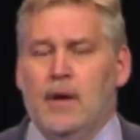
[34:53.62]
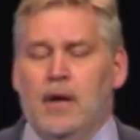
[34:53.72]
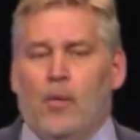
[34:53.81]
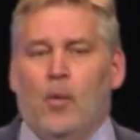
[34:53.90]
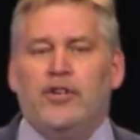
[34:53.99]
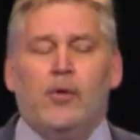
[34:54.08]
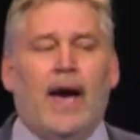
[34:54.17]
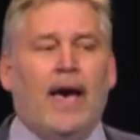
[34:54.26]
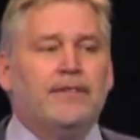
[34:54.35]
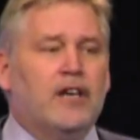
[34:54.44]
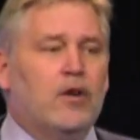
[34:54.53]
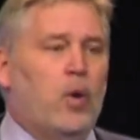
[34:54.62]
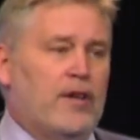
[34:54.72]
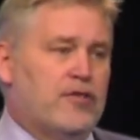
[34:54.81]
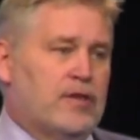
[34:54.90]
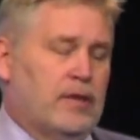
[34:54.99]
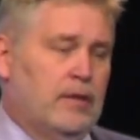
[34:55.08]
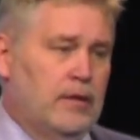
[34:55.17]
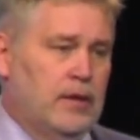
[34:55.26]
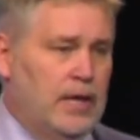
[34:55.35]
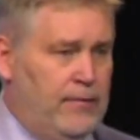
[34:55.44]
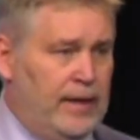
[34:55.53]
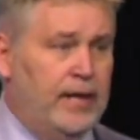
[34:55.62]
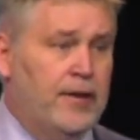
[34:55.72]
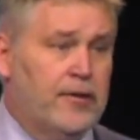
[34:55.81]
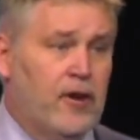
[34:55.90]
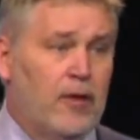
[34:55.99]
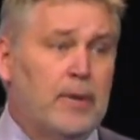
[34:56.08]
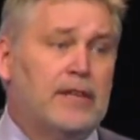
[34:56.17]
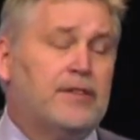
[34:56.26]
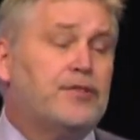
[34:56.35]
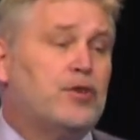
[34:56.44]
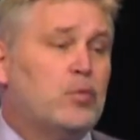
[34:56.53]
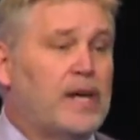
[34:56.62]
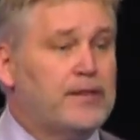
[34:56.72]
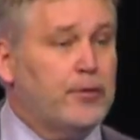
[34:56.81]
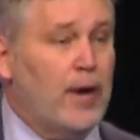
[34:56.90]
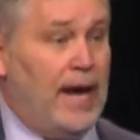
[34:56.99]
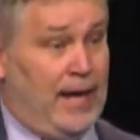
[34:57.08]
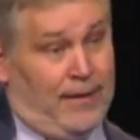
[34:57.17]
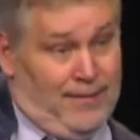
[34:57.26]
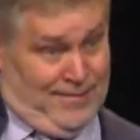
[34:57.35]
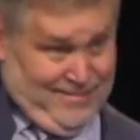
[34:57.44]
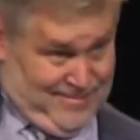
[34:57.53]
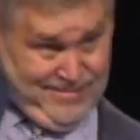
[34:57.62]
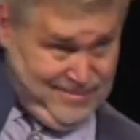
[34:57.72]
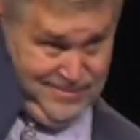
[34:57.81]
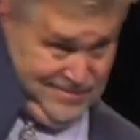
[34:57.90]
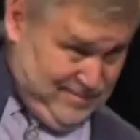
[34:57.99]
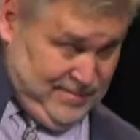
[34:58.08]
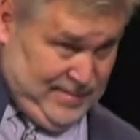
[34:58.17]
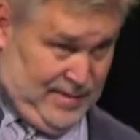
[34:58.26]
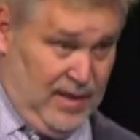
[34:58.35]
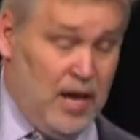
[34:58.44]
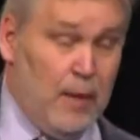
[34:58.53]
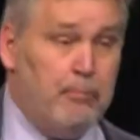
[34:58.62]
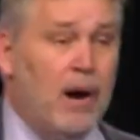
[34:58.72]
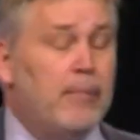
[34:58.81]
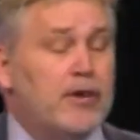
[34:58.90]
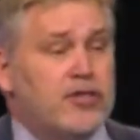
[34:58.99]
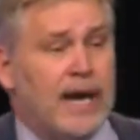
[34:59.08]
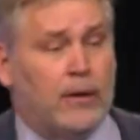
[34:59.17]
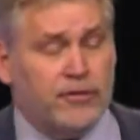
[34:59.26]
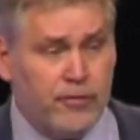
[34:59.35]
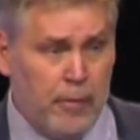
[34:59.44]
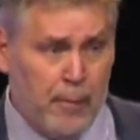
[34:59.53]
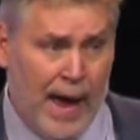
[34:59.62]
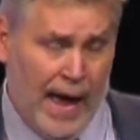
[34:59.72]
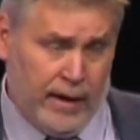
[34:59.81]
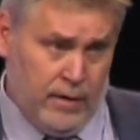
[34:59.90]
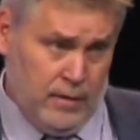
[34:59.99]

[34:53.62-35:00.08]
When you ask a question, even in kindergarten, Melissa Sue raises her hand. Bubba shouts from the back,